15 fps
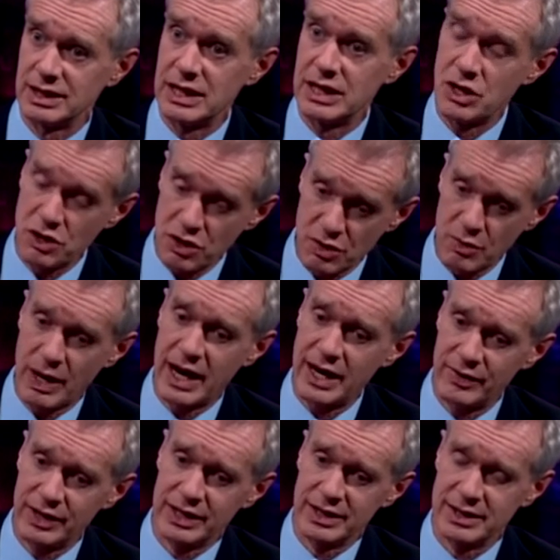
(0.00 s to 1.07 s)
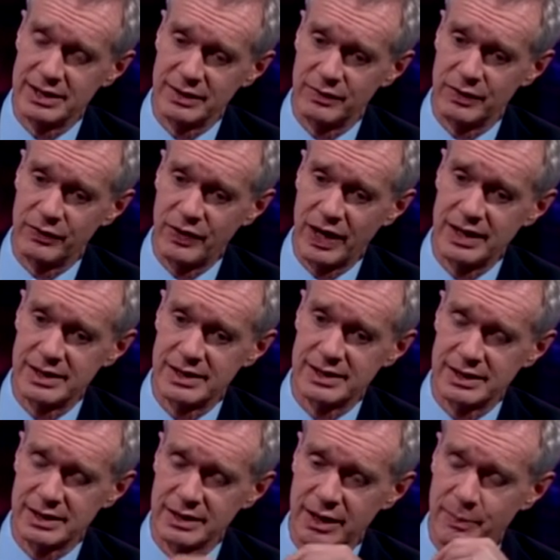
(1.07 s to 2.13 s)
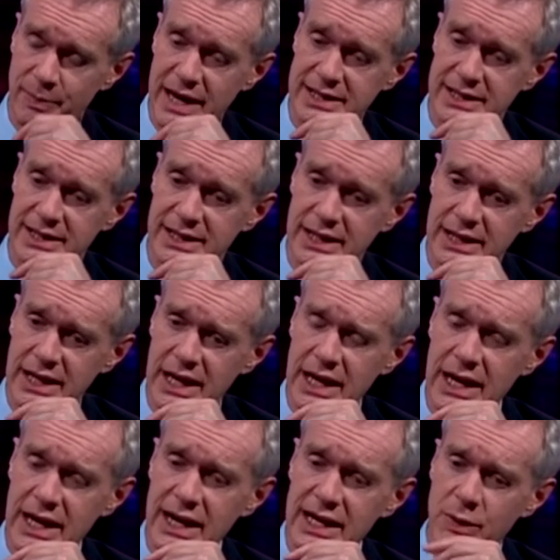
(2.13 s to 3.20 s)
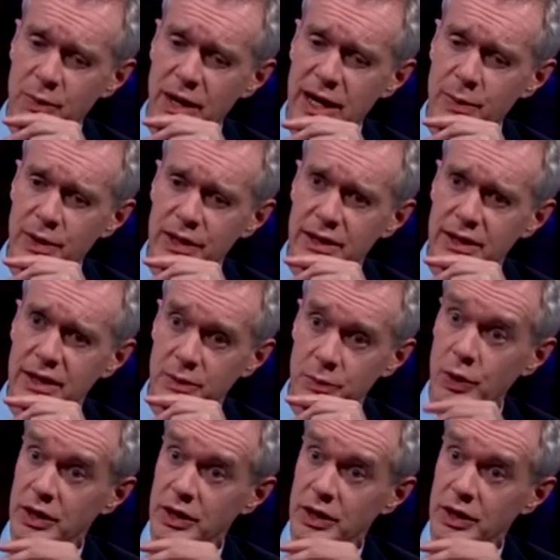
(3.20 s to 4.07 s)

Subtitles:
in new areas of defence capacity in a way that